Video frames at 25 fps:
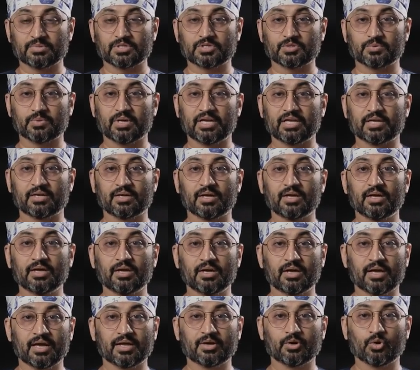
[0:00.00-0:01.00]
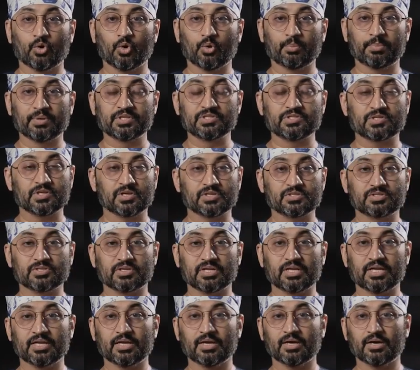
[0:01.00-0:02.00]
between an open
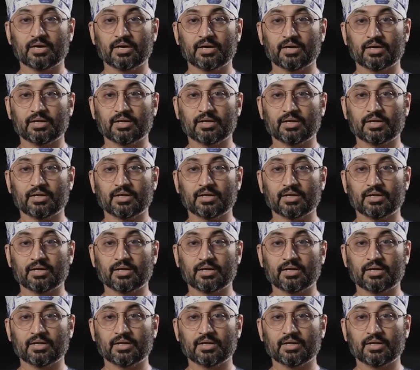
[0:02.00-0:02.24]
surgery,